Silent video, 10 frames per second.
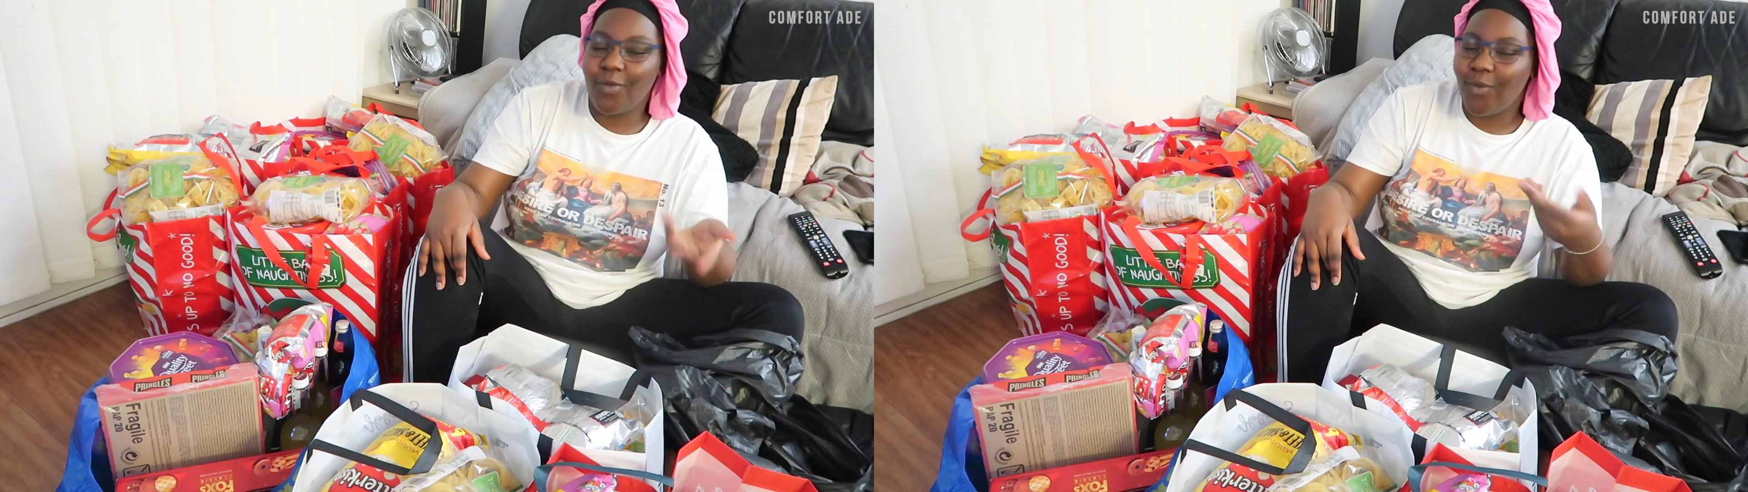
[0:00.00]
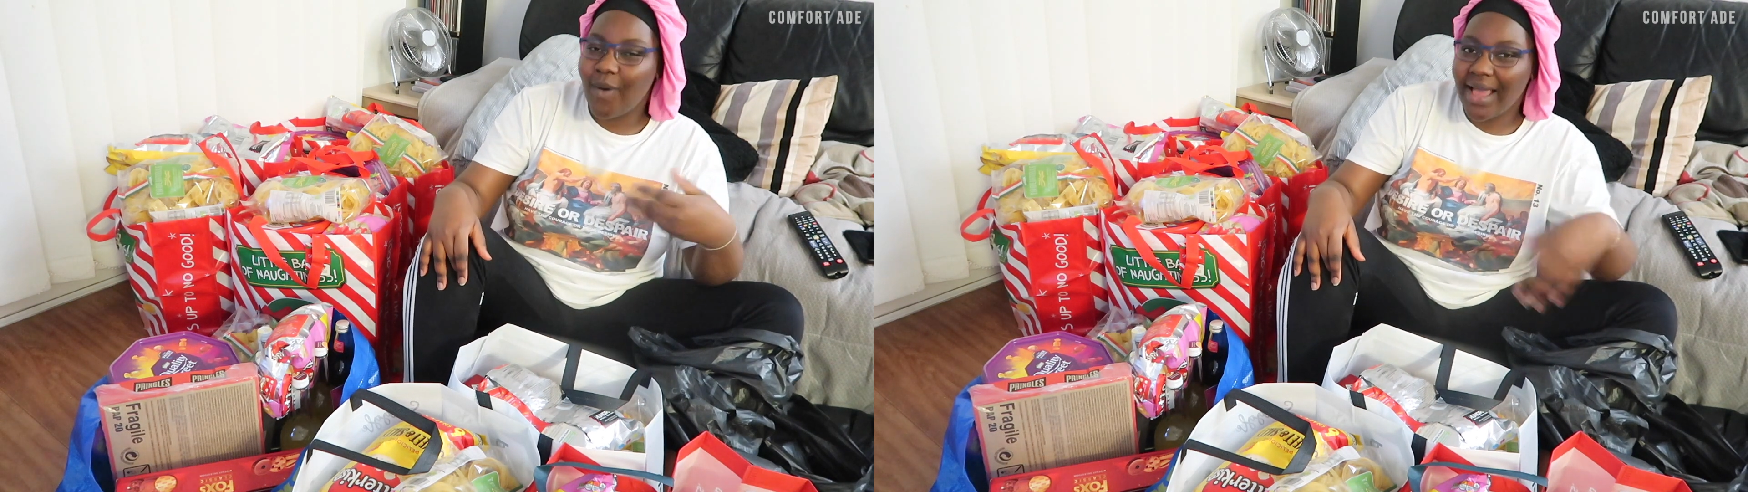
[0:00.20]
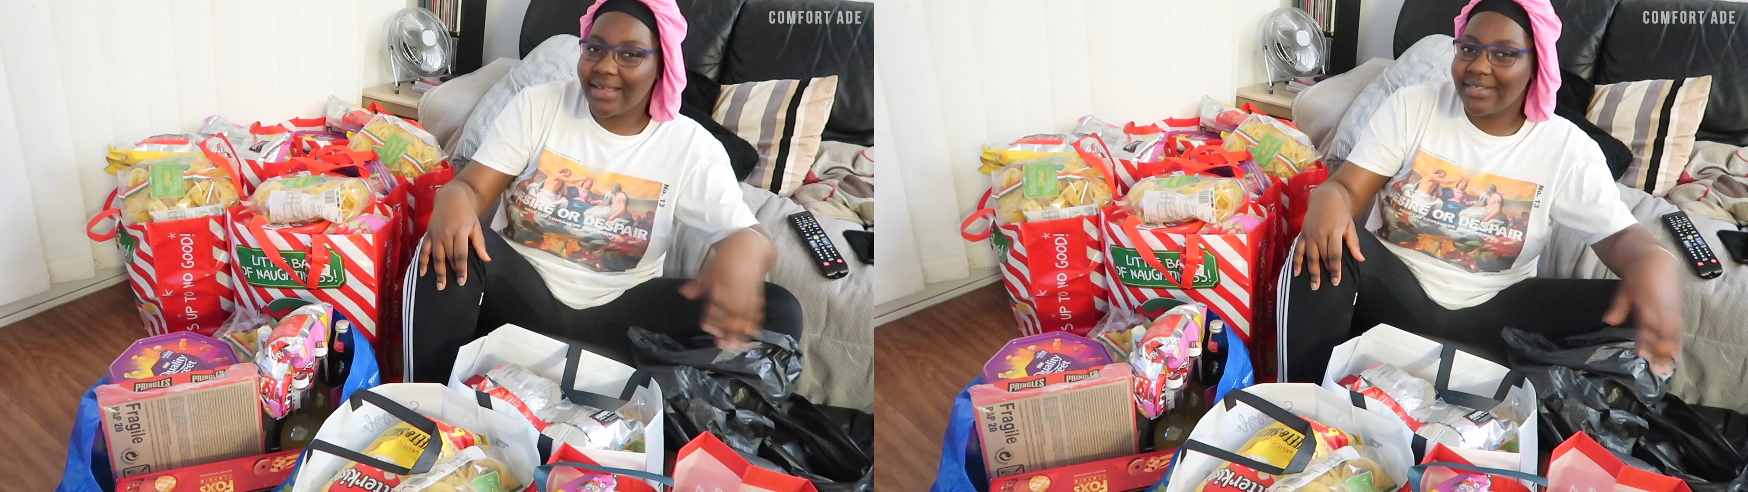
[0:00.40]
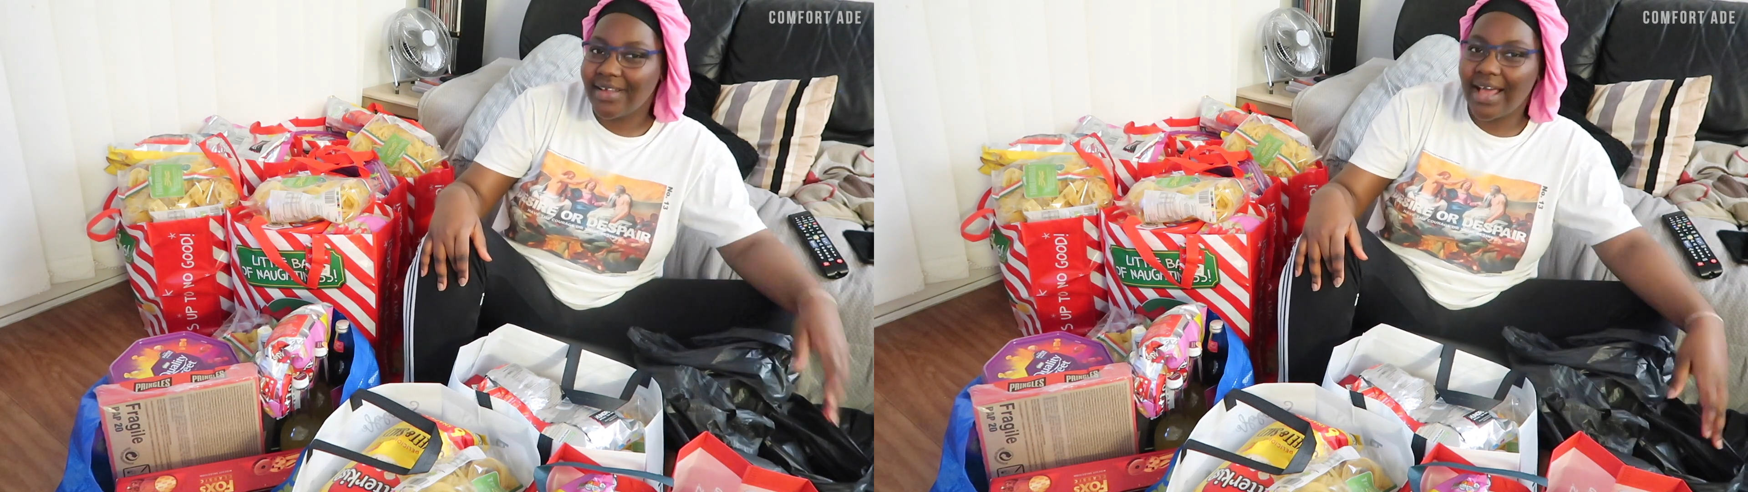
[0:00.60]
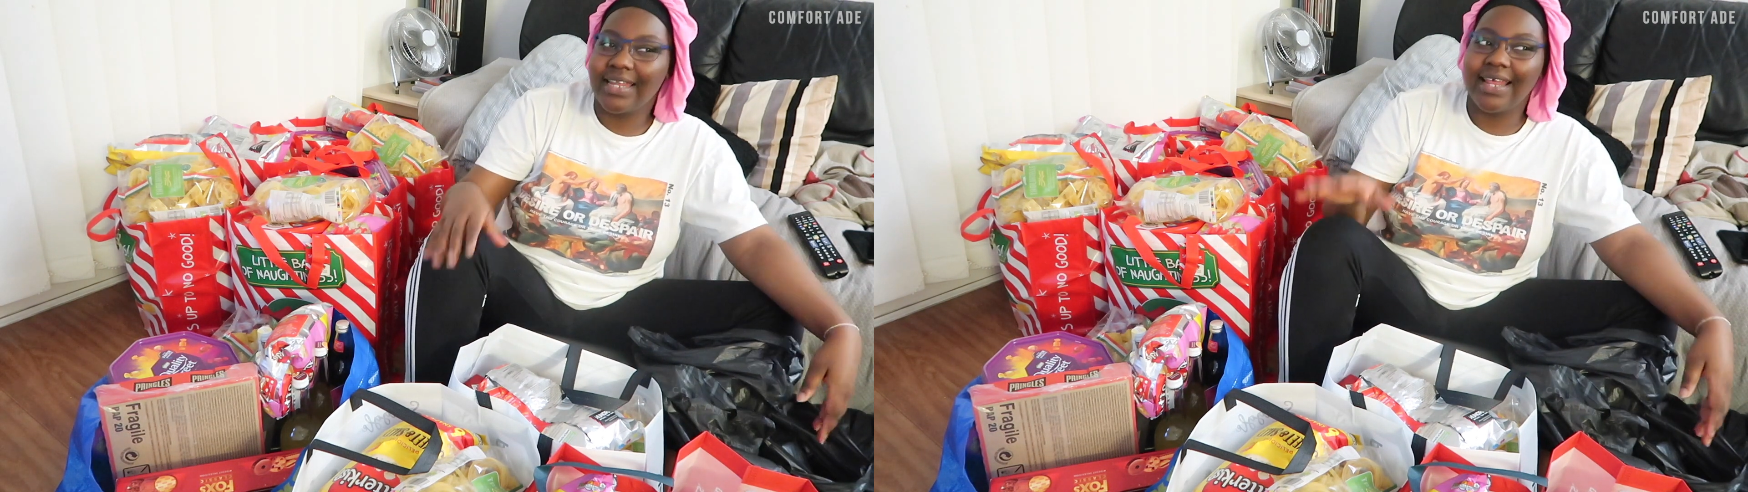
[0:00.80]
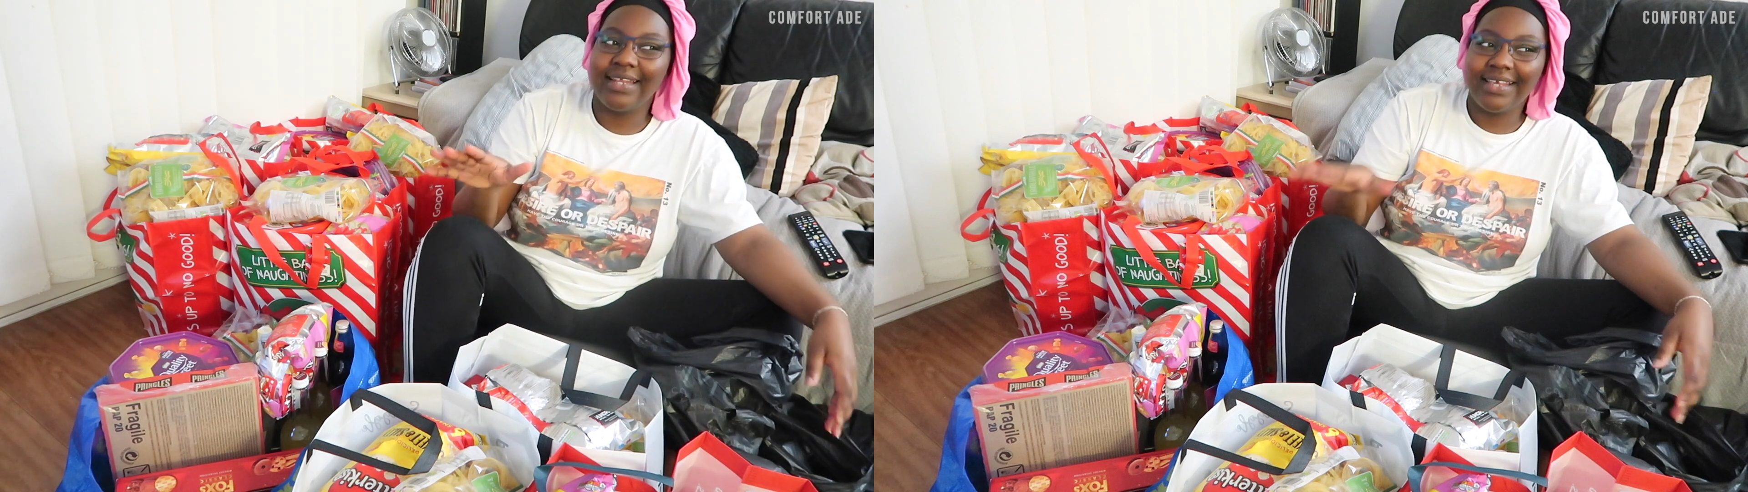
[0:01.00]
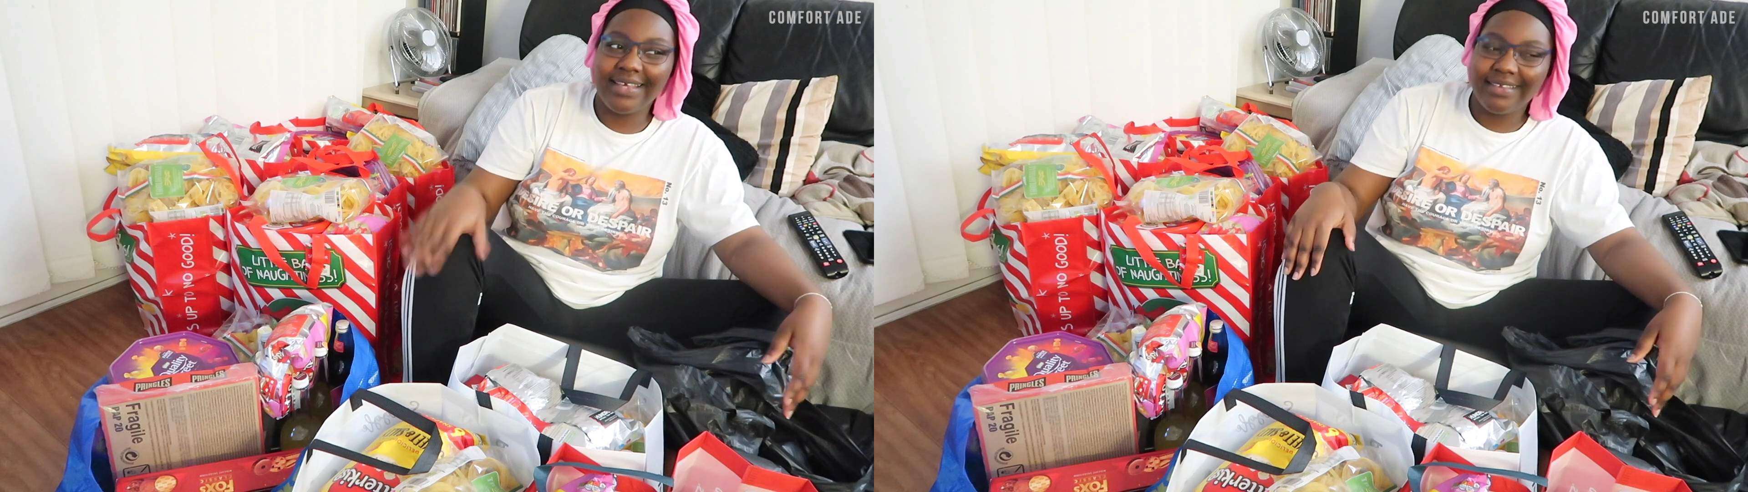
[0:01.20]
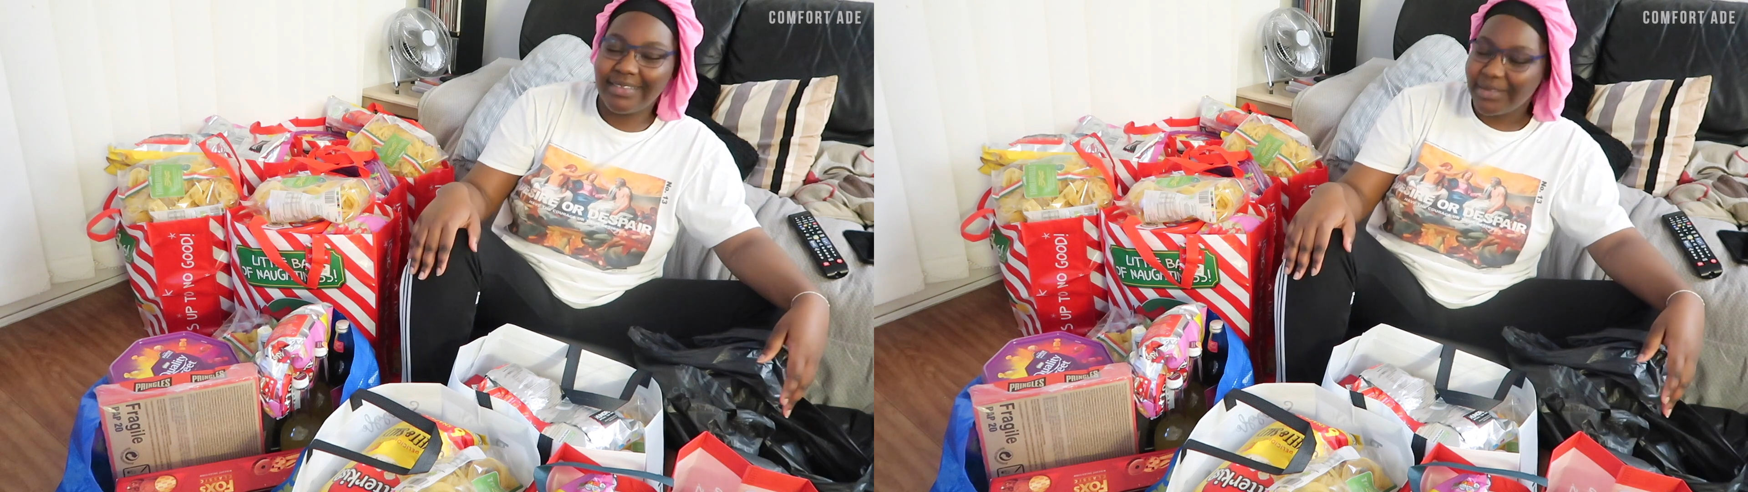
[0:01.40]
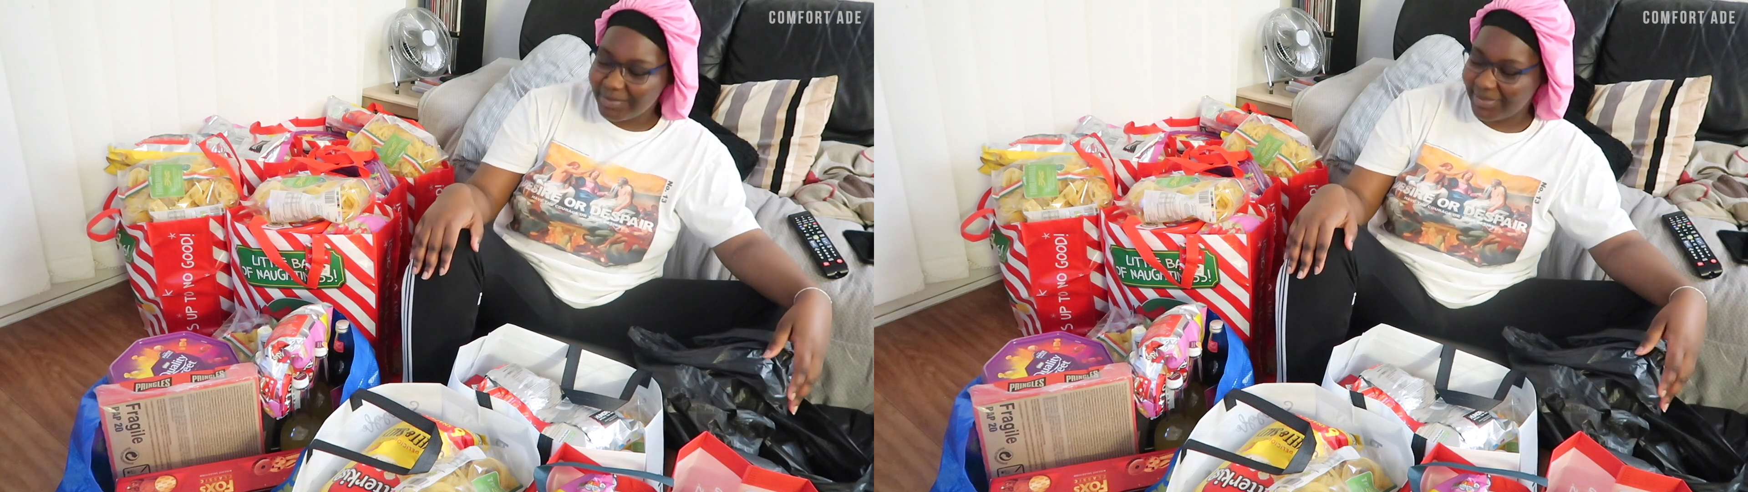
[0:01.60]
wax, and I need